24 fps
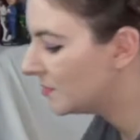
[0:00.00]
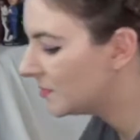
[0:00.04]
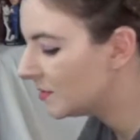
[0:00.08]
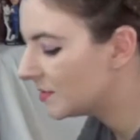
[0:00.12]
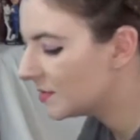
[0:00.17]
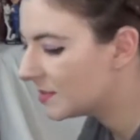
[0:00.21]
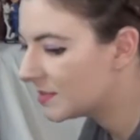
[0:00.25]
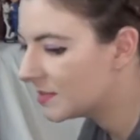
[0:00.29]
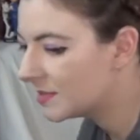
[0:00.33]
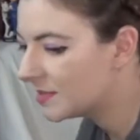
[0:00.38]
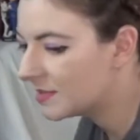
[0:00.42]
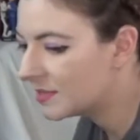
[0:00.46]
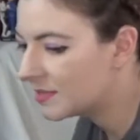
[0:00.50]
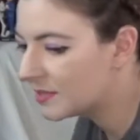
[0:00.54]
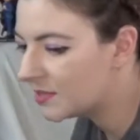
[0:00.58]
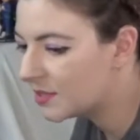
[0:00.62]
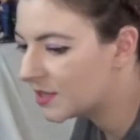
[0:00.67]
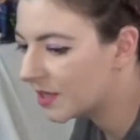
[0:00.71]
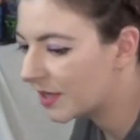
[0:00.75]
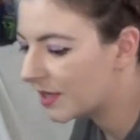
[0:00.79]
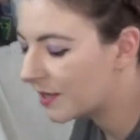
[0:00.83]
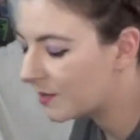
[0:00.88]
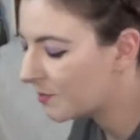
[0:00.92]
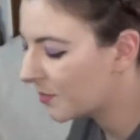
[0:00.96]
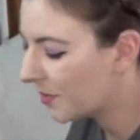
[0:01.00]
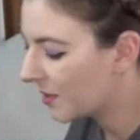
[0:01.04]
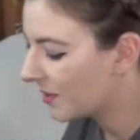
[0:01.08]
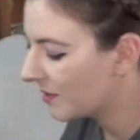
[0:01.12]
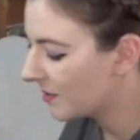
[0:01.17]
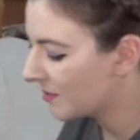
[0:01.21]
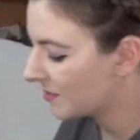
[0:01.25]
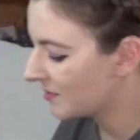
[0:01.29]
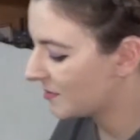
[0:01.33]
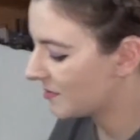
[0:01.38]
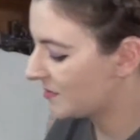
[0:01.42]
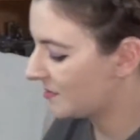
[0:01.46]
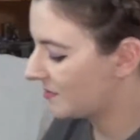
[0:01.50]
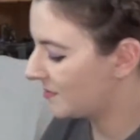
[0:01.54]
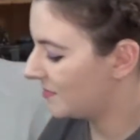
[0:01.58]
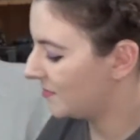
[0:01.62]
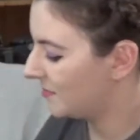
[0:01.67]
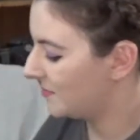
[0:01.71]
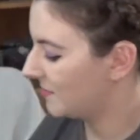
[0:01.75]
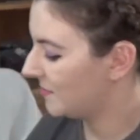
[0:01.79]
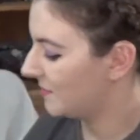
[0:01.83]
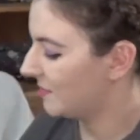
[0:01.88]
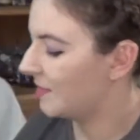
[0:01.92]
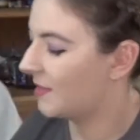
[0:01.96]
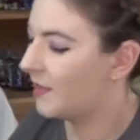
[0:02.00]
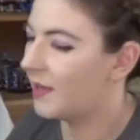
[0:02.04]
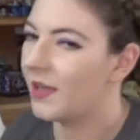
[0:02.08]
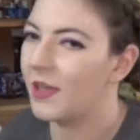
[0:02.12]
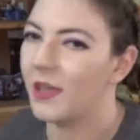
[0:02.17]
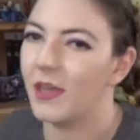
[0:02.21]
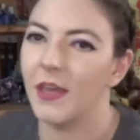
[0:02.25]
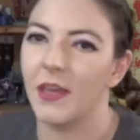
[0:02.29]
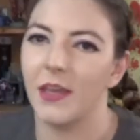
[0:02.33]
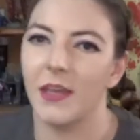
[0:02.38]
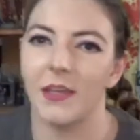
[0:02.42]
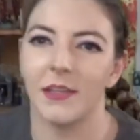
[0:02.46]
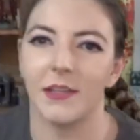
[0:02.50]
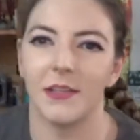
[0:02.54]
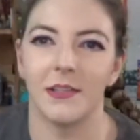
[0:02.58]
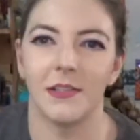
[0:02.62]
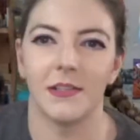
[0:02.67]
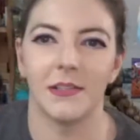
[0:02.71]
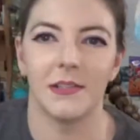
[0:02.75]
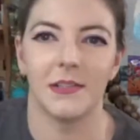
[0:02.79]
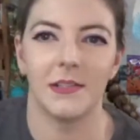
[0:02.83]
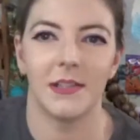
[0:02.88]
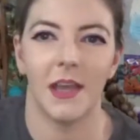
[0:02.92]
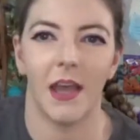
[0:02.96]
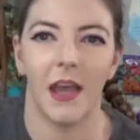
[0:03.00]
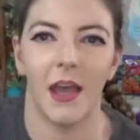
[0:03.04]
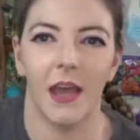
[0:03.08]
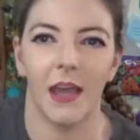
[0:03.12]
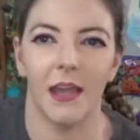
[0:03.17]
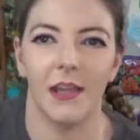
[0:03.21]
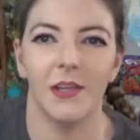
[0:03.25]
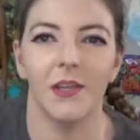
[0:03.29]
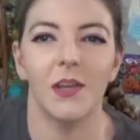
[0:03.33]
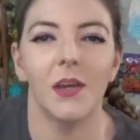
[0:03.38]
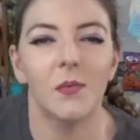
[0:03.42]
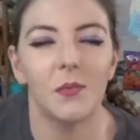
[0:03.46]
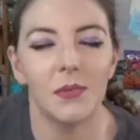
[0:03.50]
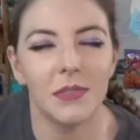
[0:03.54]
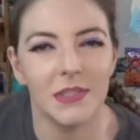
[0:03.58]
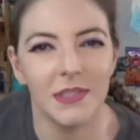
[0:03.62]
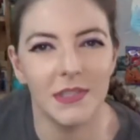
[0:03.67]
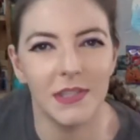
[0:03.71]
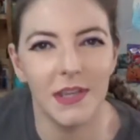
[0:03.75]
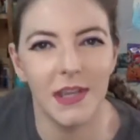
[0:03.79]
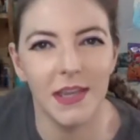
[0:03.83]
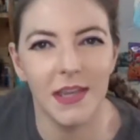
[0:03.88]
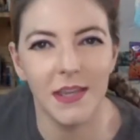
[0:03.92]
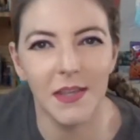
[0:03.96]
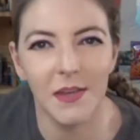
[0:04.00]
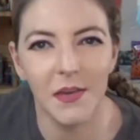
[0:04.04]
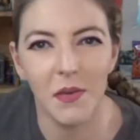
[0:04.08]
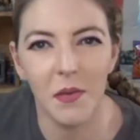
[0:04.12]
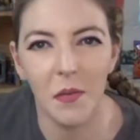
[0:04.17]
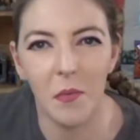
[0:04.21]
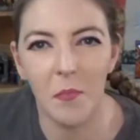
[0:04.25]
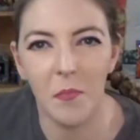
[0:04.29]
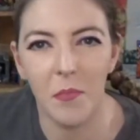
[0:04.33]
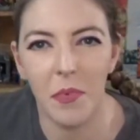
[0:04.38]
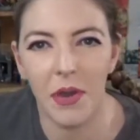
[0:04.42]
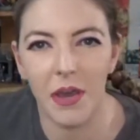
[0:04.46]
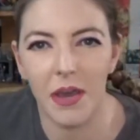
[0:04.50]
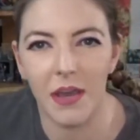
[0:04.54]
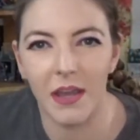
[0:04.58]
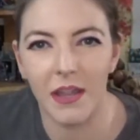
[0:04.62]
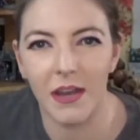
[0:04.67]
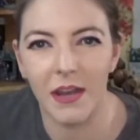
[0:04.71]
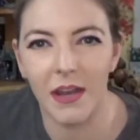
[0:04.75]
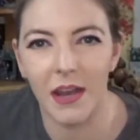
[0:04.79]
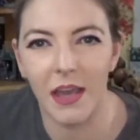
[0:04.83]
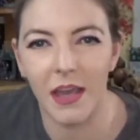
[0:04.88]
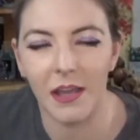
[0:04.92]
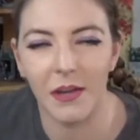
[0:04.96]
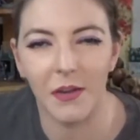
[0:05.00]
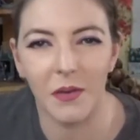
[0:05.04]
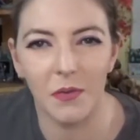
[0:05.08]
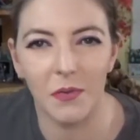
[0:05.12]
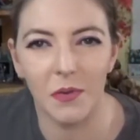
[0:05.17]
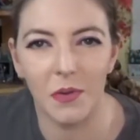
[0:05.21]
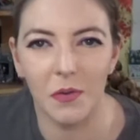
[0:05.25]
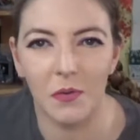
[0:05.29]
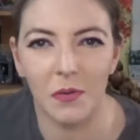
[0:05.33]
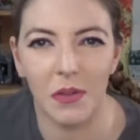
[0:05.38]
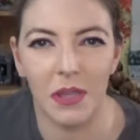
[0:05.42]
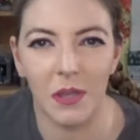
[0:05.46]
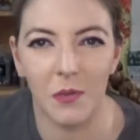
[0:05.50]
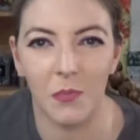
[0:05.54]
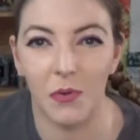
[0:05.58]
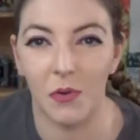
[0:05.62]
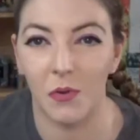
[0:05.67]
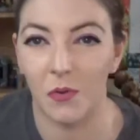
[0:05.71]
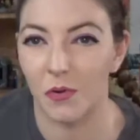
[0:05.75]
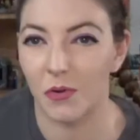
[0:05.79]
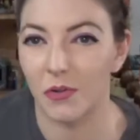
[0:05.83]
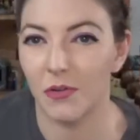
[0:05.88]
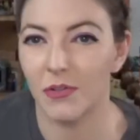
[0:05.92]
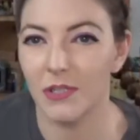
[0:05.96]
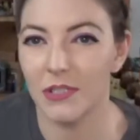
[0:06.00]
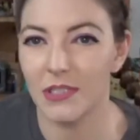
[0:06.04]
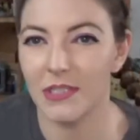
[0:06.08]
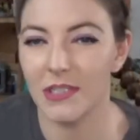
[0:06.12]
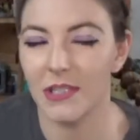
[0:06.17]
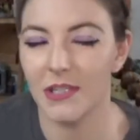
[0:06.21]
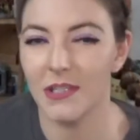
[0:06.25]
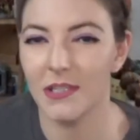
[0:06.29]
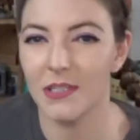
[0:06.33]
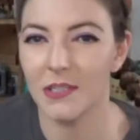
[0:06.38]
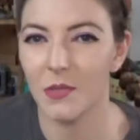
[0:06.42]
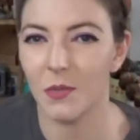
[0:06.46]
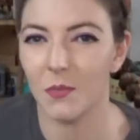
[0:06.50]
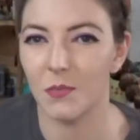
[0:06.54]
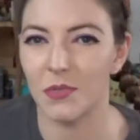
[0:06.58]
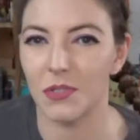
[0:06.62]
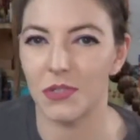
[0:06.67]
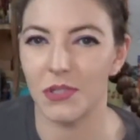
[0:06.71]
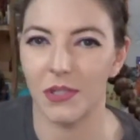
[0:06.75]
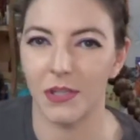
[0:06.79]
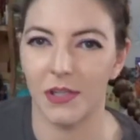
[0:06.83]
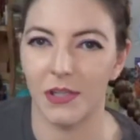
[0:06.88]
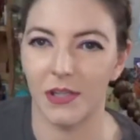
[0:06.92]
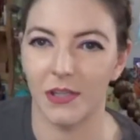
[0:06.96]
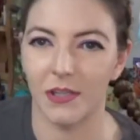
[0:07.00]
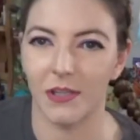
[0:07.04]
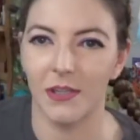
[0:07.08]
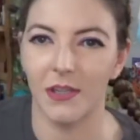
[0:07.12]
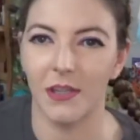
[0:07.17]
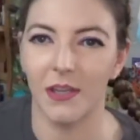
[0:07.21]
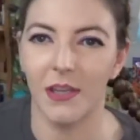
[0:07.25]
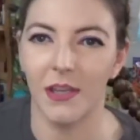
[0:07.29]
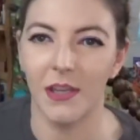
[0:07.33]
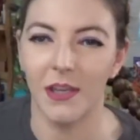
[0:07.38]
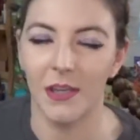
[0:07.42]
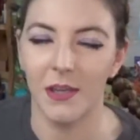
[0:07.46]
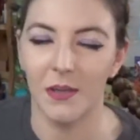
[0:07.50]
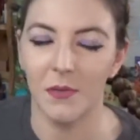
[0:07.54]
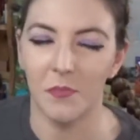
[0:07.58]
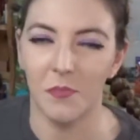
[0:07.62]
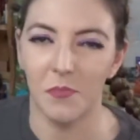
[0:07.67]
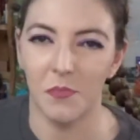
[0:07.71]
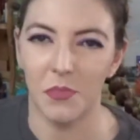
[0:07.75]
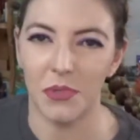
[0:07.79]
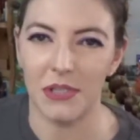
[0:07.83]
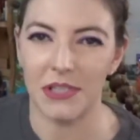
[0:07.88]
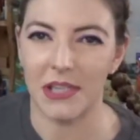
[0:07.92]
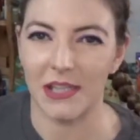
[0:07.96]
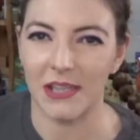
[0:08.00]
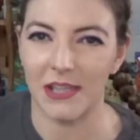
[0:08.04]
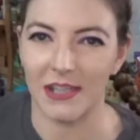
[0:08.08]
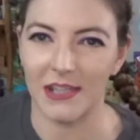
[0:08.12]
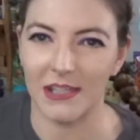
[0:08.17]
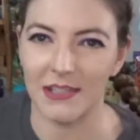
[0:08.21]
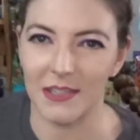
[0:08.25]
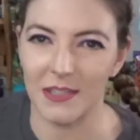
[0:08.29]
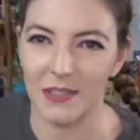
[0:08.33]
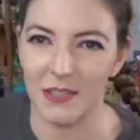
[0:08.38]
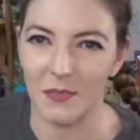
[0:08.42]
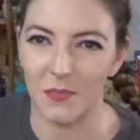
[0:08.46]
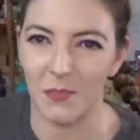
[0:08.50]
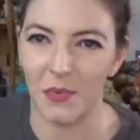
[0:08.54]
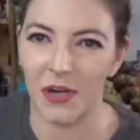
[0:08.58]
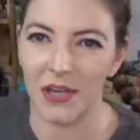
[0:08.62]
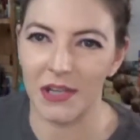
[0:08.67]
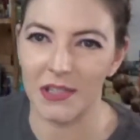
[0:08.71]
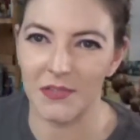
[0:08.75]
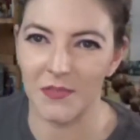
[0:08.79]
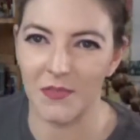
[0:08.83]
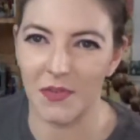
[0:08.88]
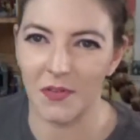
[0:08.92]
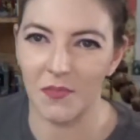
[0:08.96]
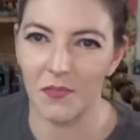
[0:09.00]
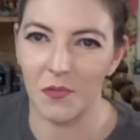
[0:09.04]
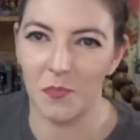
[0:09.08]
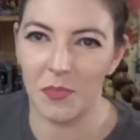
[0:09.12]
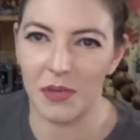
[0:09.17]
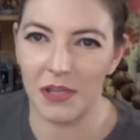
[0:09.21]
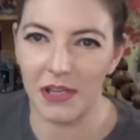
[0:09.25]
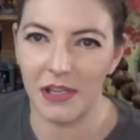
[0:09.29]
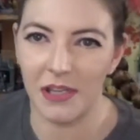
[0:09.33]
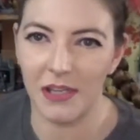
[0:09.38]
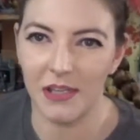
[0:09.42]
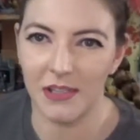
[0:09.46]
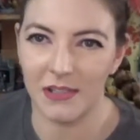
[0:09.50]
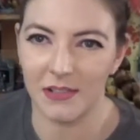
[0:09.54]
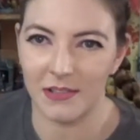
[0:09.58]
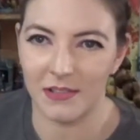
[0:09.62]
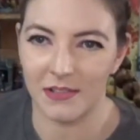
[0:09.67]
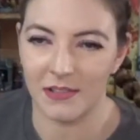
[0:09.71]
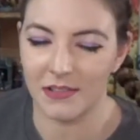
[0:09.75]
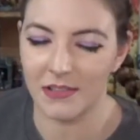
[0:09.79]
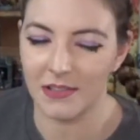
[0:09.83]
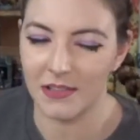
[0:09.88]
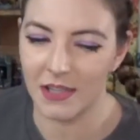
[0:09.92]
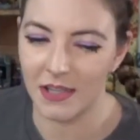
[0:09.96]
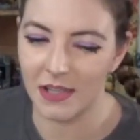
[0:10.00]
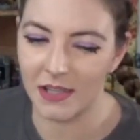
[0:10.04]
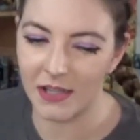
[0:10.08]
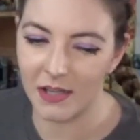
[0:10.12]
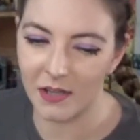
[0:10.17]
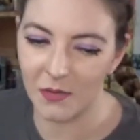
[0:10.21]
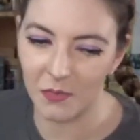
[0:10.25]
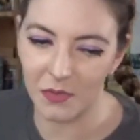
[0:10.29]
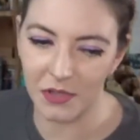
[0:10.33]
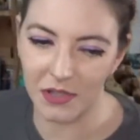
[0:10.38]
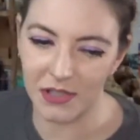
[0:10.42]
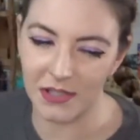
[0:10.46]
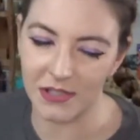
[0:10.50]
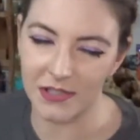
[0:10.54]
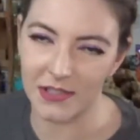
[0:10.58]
this is a giant box, and I know what's in it, but I don't know like what order it's in, so I'm just gonna pretend like it's a surprise for everybody and take it out one at